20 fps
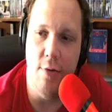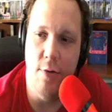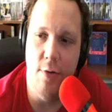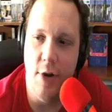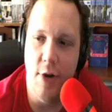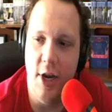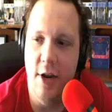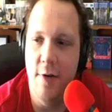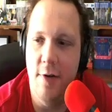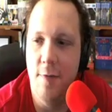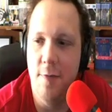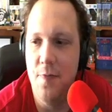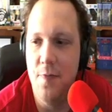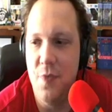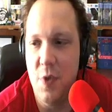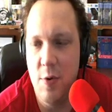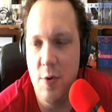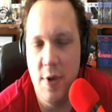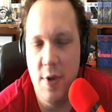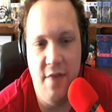okay?
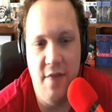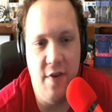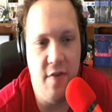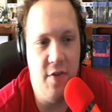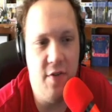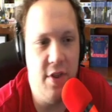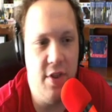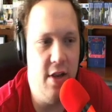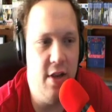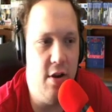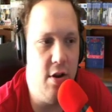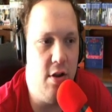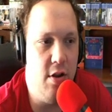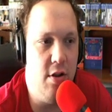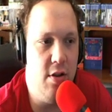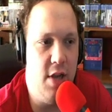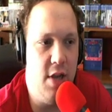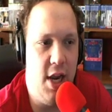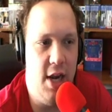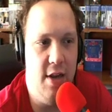We have everything
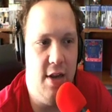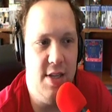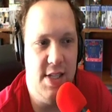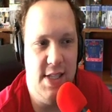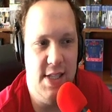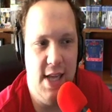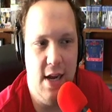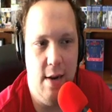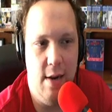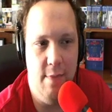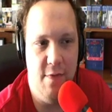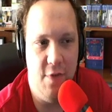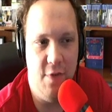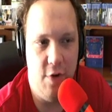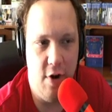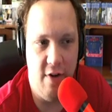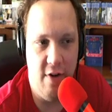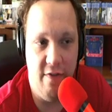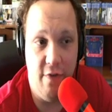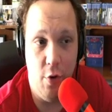all kind of set up for
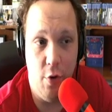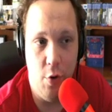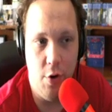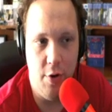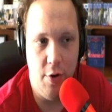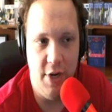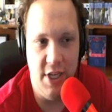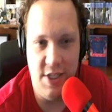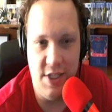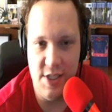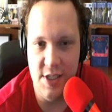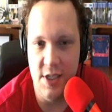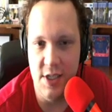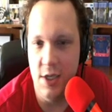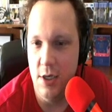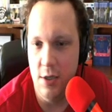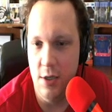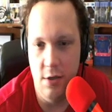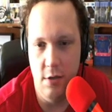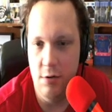our photo. It's
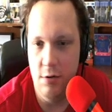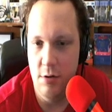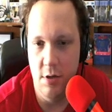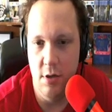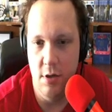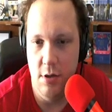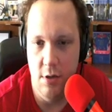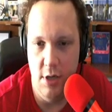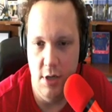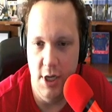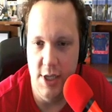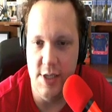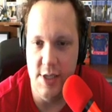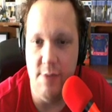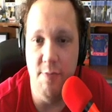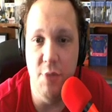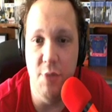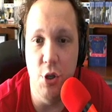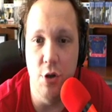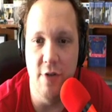a
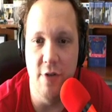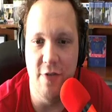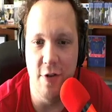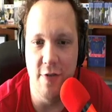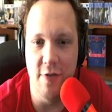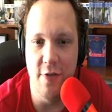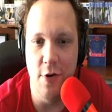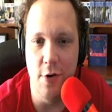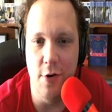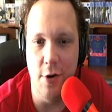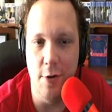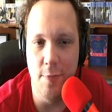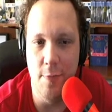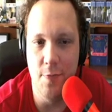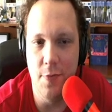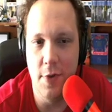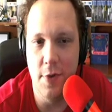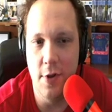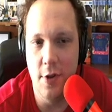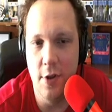beautiful photo.
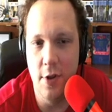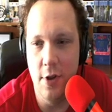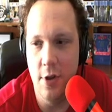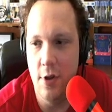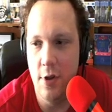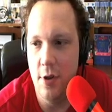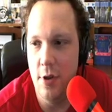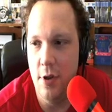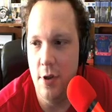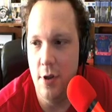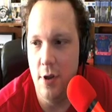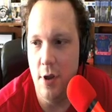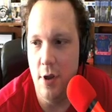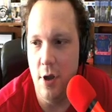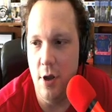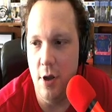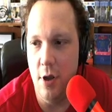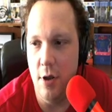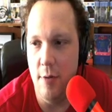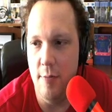
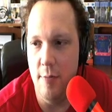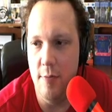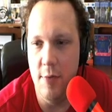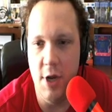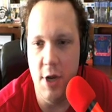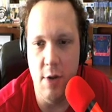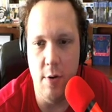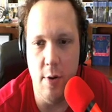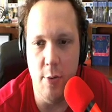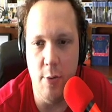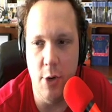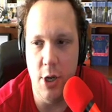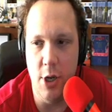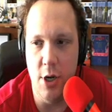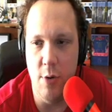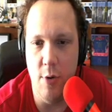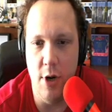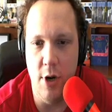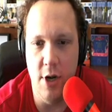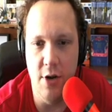Now what we're going to
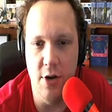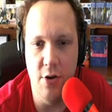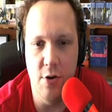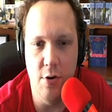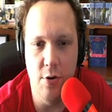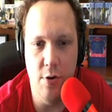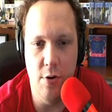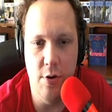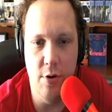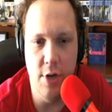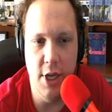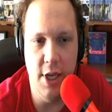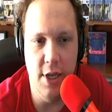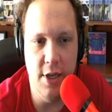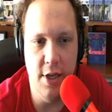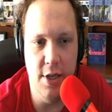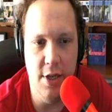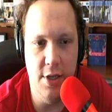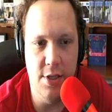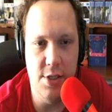want to do
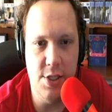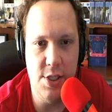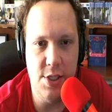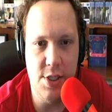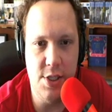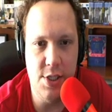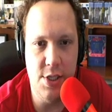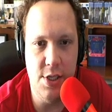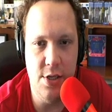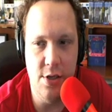is